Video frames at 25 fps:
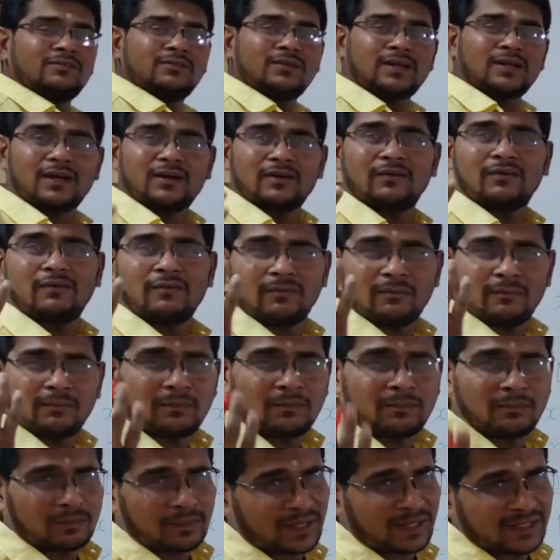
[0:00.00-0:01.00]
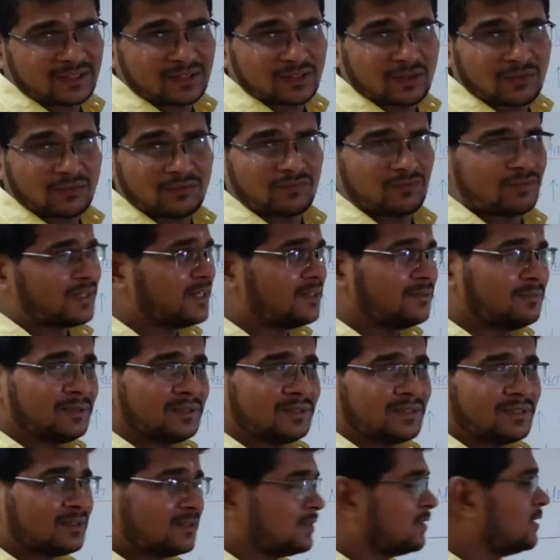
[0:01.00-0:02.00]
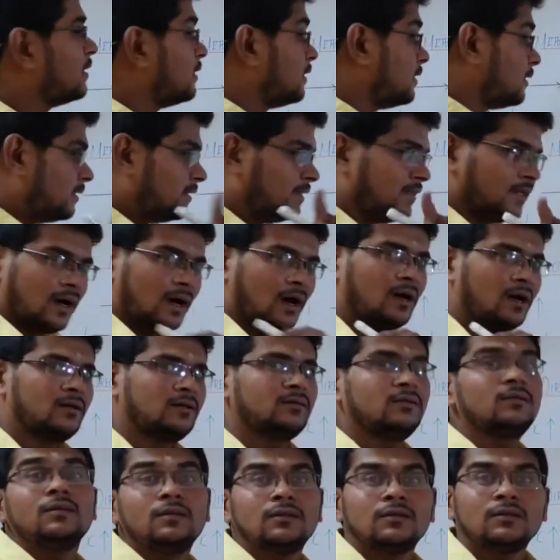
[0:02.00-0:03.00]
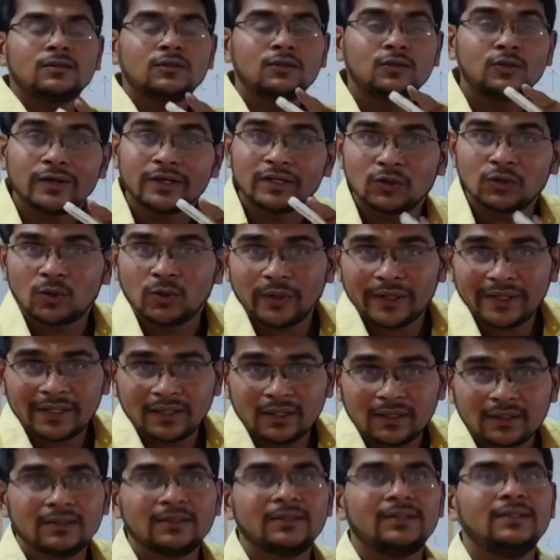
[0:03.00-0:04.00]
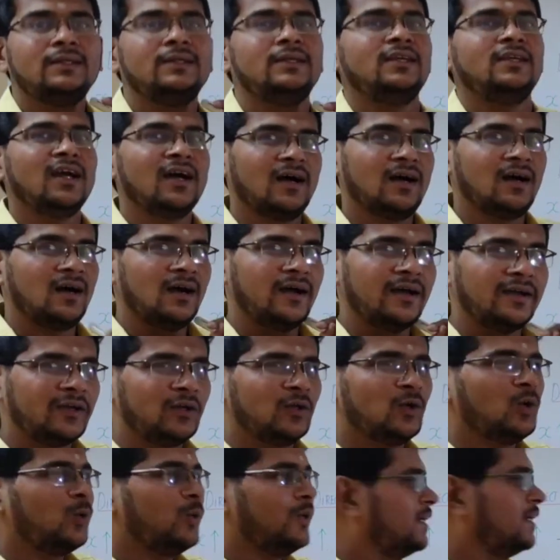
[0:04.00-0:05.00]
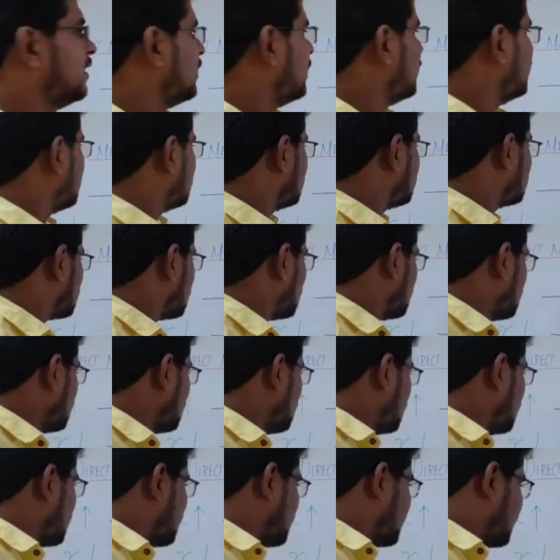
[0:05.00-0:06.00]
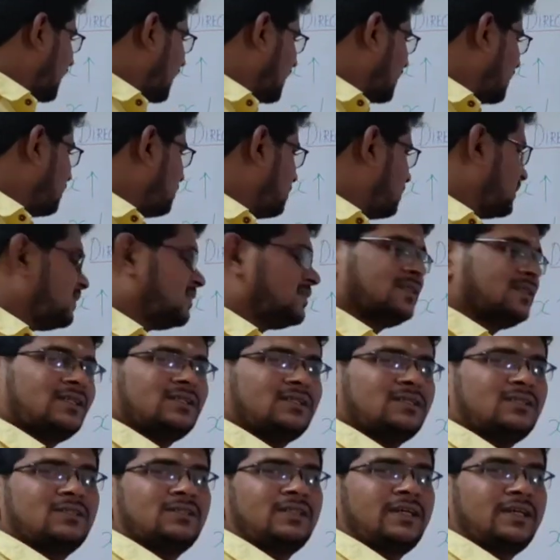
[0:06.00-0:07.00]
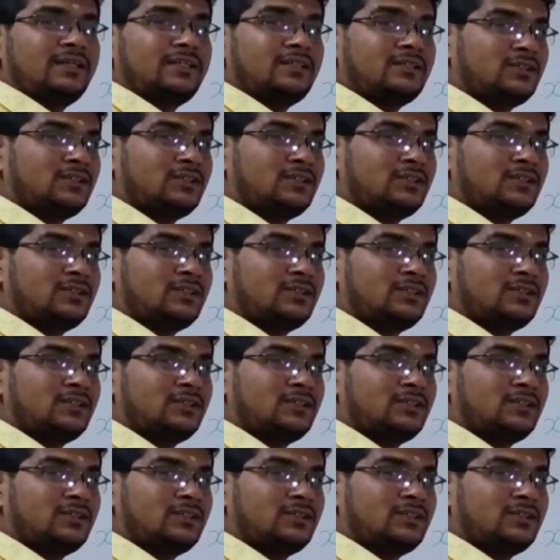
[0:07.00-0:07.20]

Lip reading: the price of 10 pieces? Yeah. Do I know it? Yeah, I know it. So 10 pieces